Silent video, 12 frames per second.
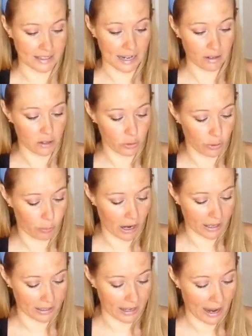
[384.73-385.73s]
download the
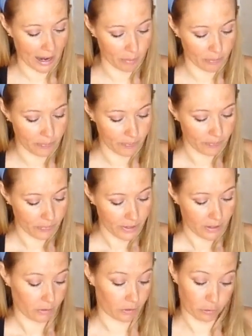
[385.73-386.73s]
Bragi app
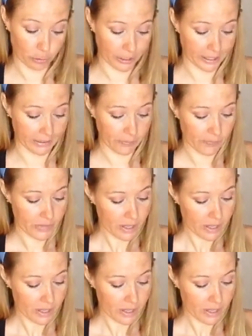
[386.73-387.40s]
for free